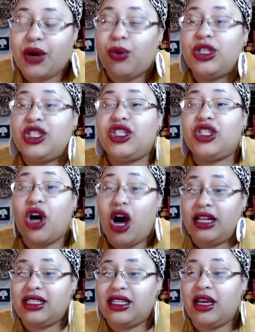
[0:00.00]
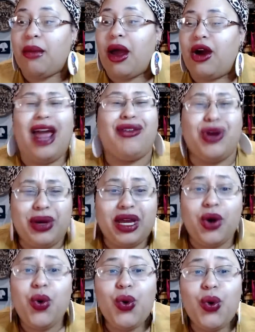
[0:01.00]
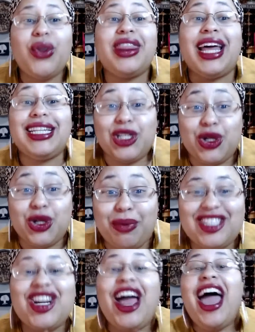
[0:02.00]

which is awesome. Every week, whew, that's a little much.